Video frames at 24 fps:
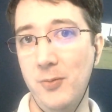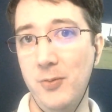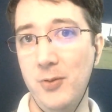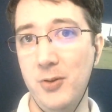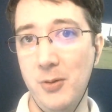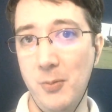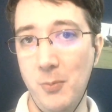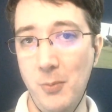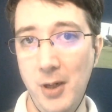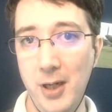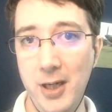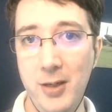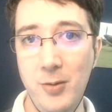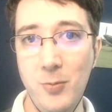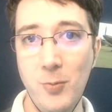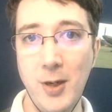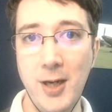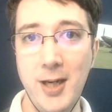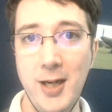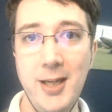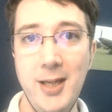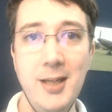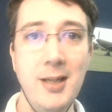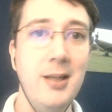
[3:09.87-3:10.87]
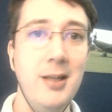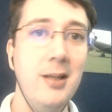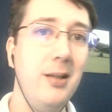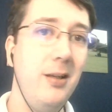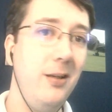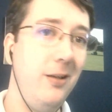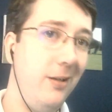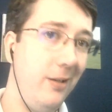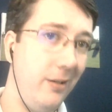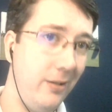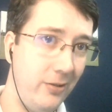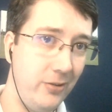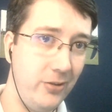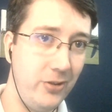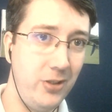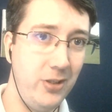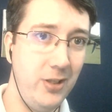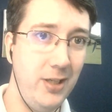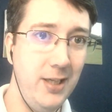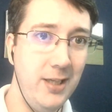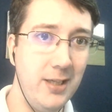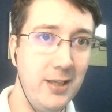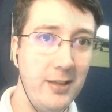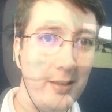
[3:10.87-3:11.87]
Some Leeway, last
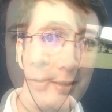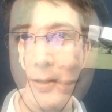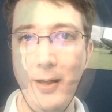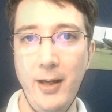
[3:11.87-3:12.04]
year.